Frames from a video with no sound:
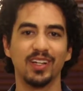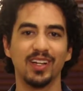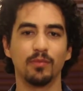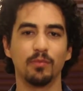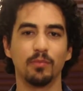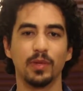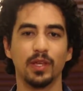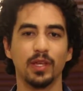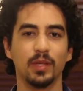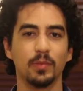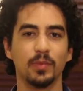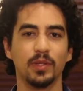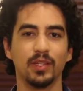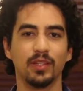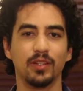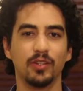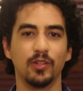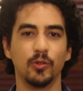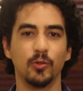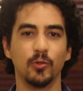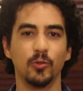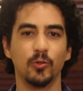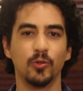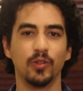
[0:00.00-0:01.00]
maybe
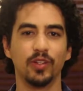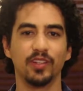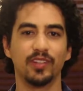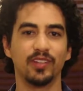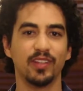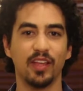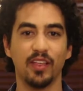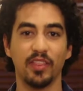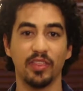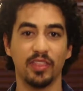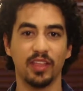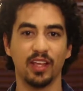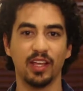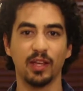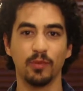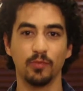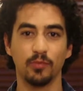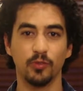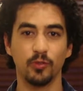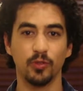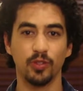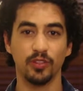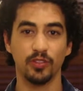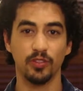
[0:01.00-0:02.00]
do the same thing I'm
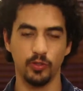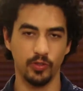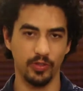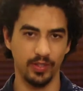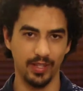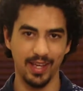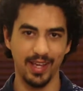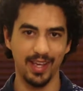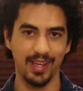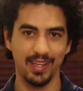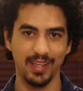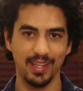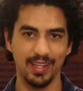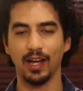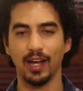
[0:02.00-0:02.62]
doing today,